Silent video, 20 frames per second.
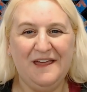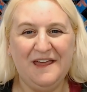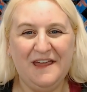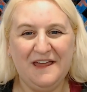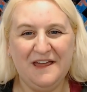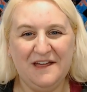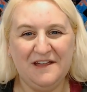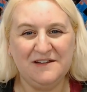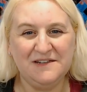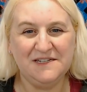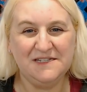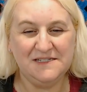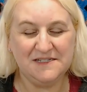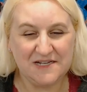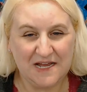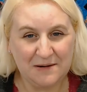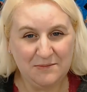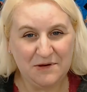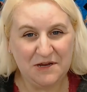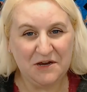and
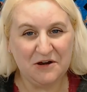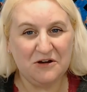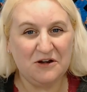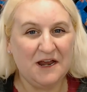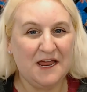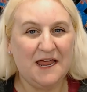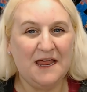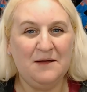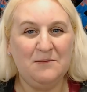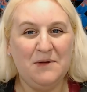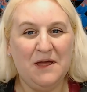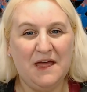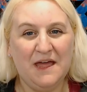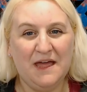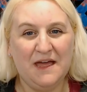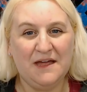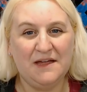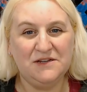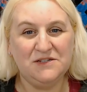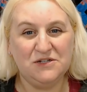send me your name
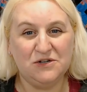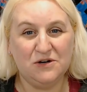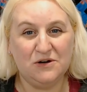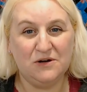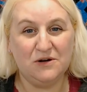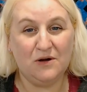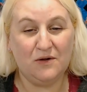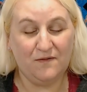and your